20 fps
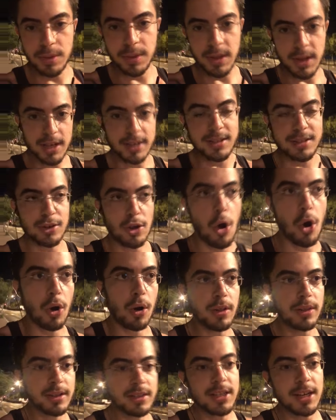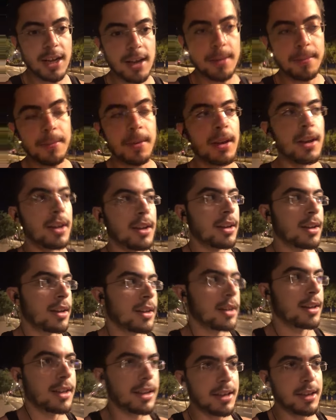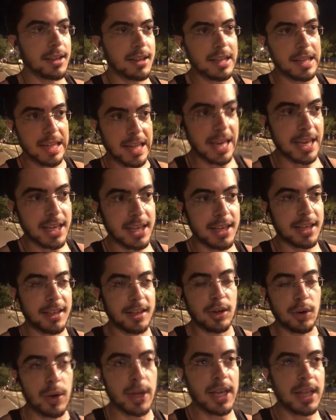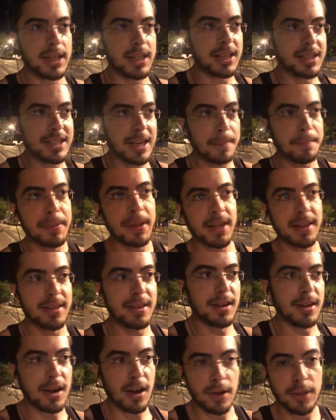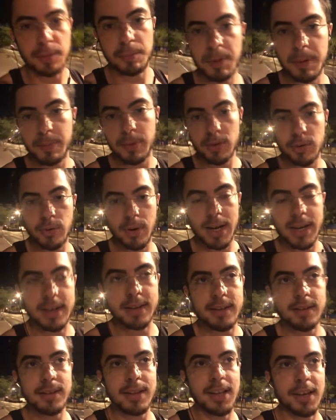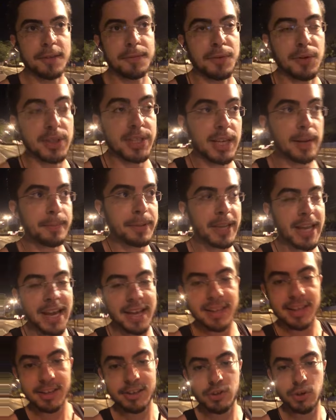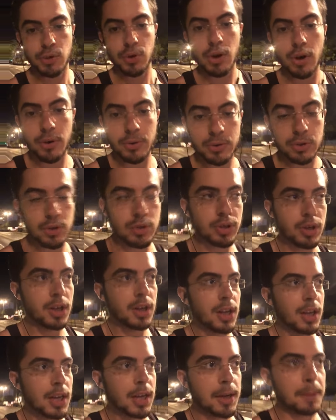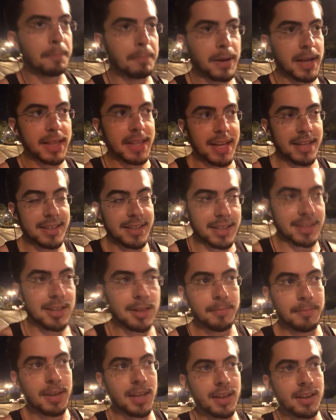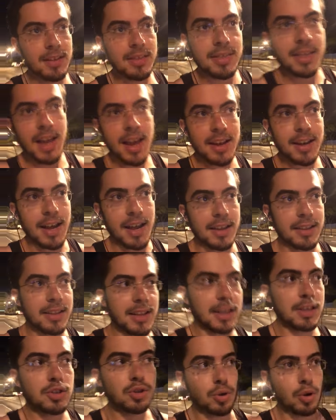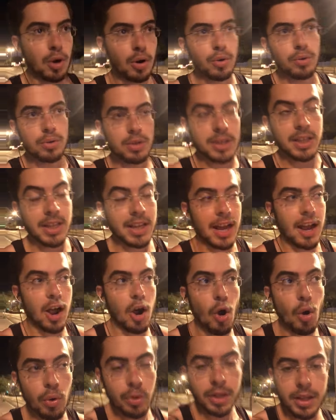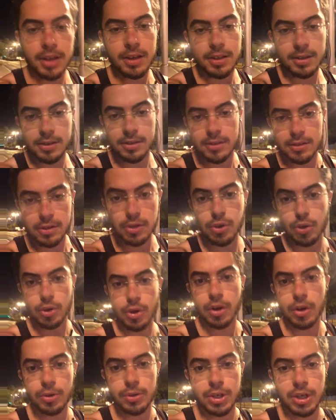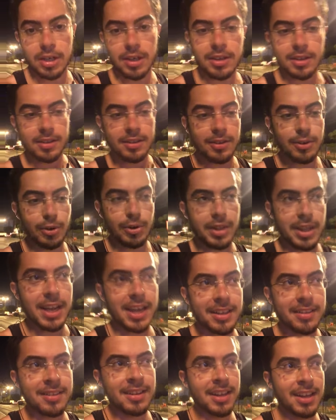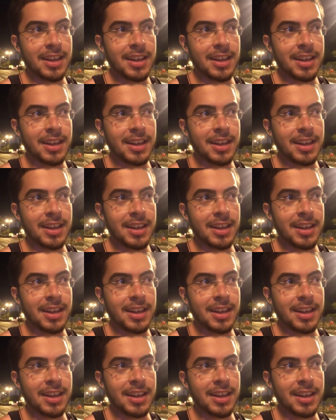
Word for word: this all the time, like, you know, in the template that other people created. Like, for example, I like to coach, but that doesn't mean that I like to coach, that I only do coaching, or that